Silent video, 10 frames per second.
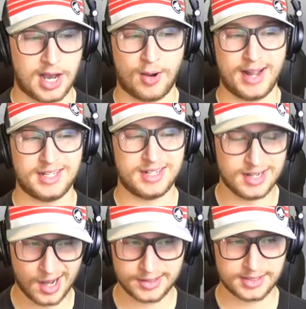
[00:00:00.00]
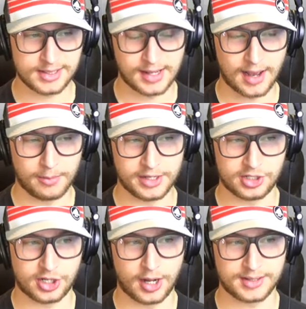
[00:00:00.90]
Now, I did not see how many
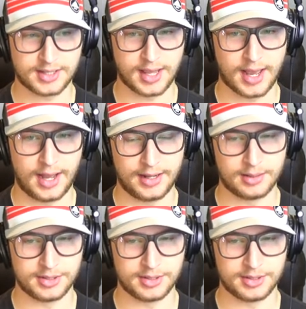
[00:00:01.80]
shots they had.